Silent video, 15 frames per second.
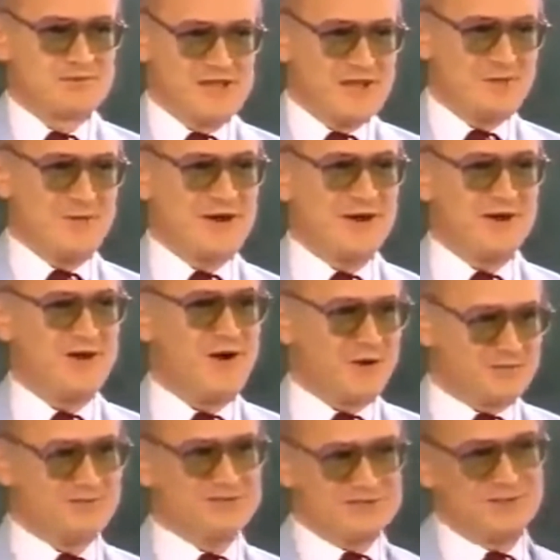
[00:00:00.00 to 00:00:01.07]
Today we are
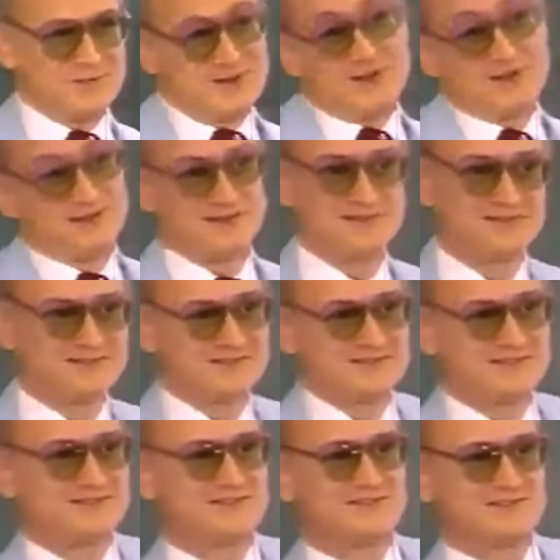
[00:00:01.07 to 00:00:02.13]
not. We say, well,
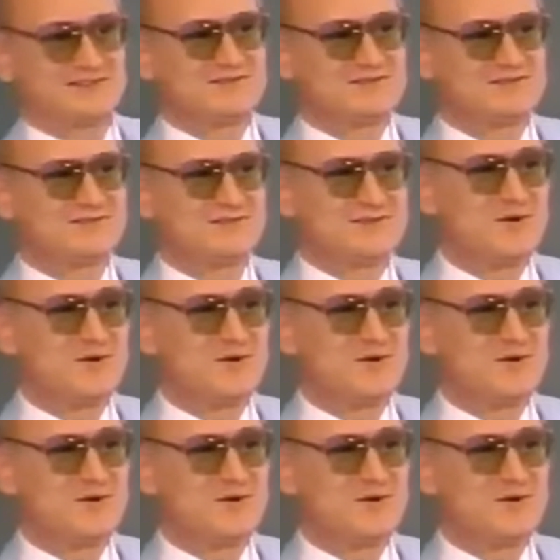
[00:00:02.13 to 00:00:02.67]
it's